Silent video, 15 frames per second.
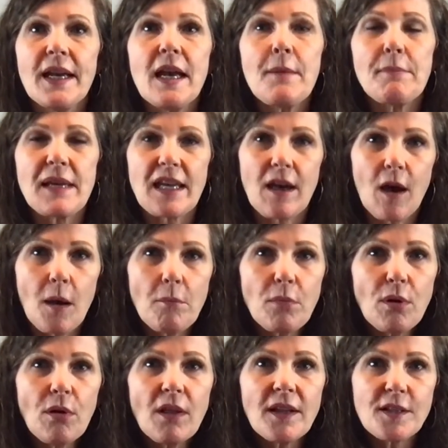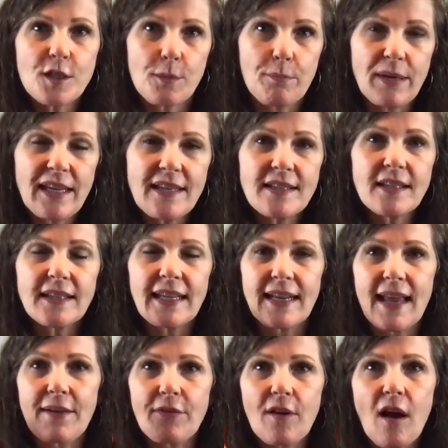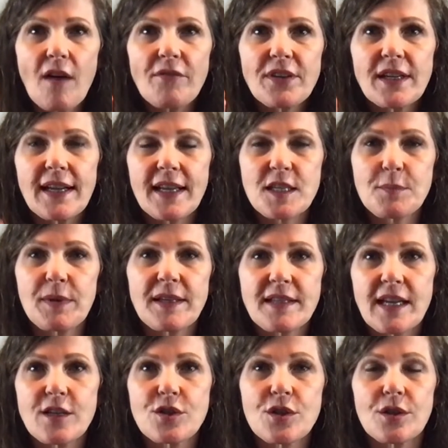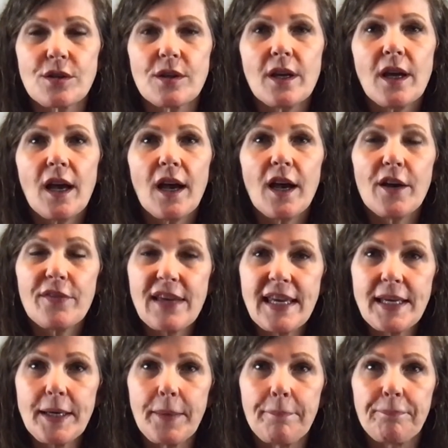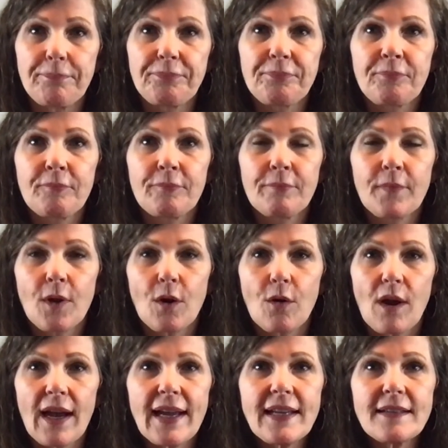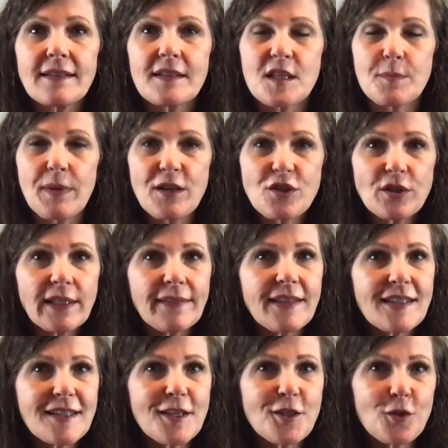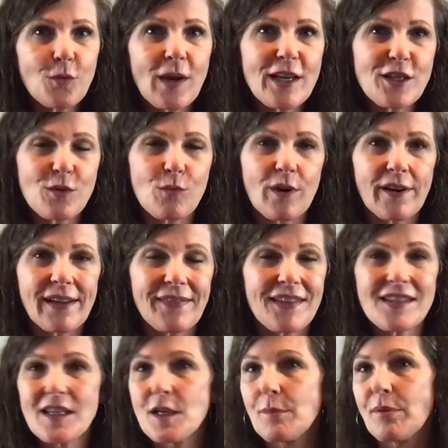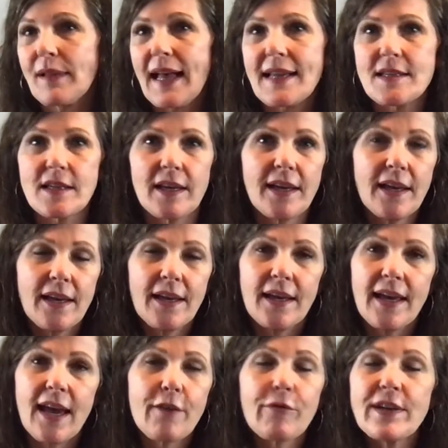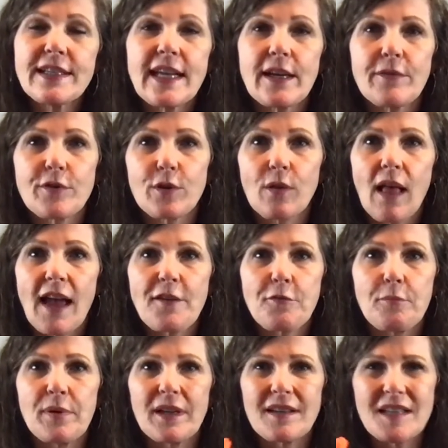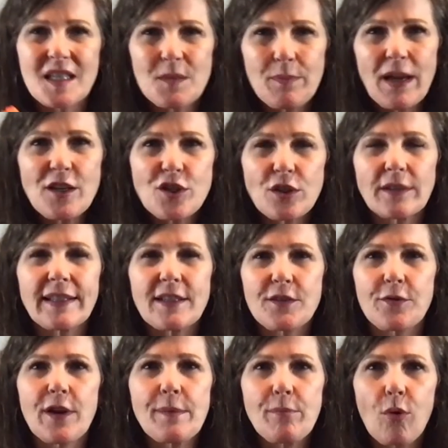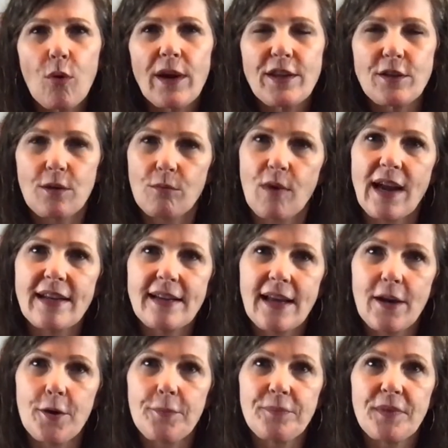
Be humble, dependent, and have confident expectation of Him. All right, especially in this situation we're in. This could apply to every day of your life, but especially it's very poignant right now.